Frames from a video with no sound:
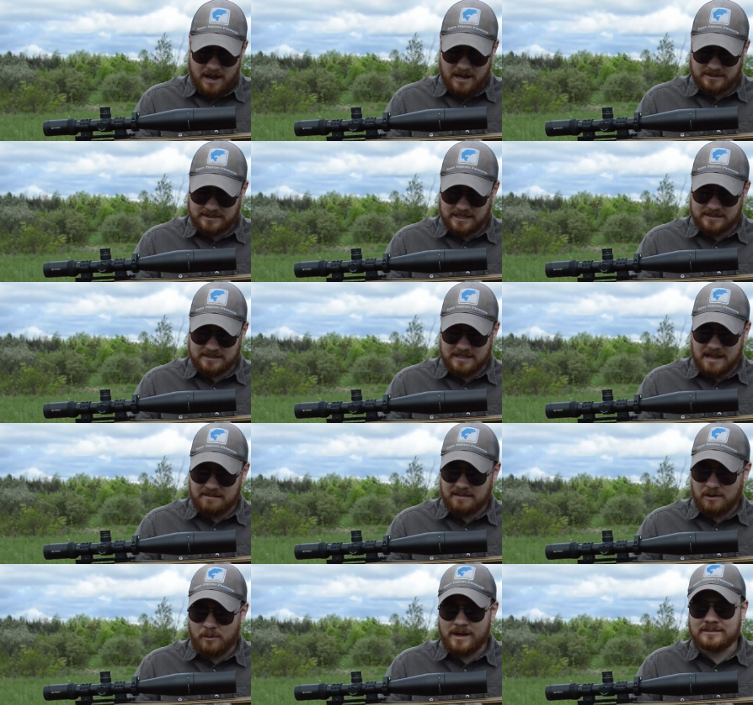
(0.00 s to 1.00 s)
Since
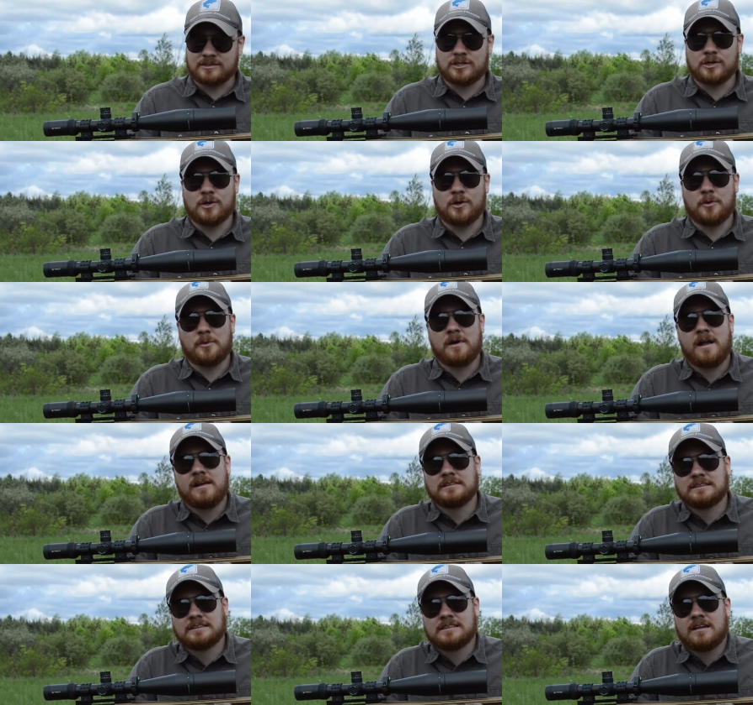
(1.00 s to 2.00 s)
then they went to
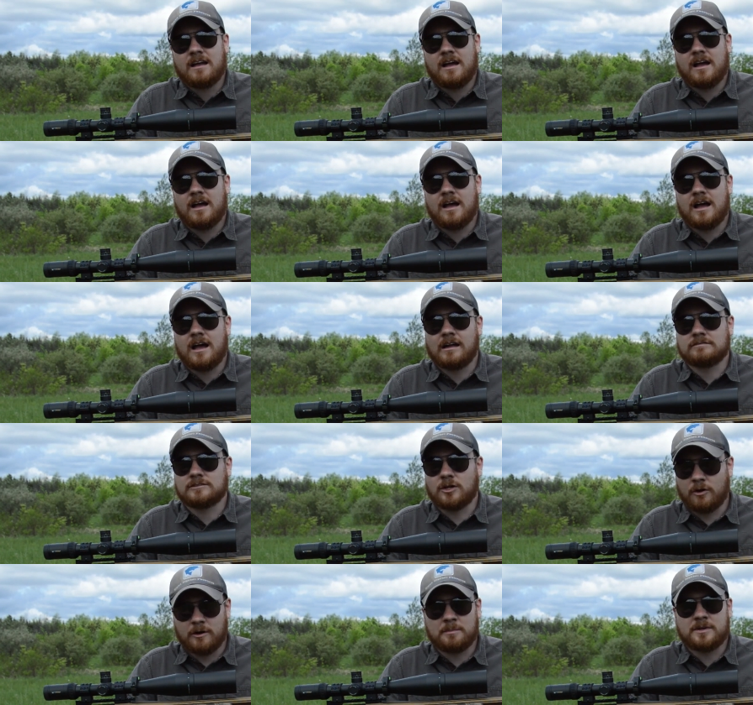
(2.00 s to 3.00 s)

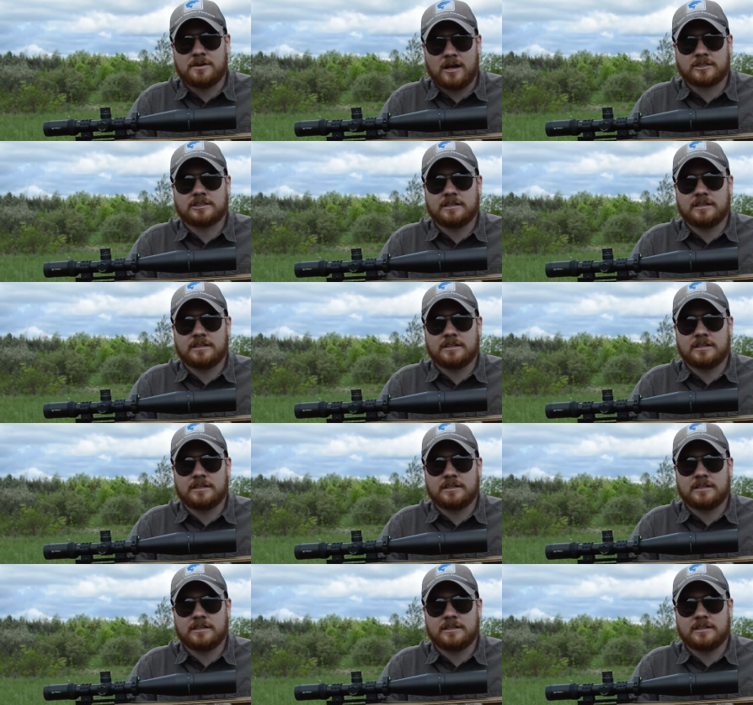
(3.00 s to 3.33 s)
current production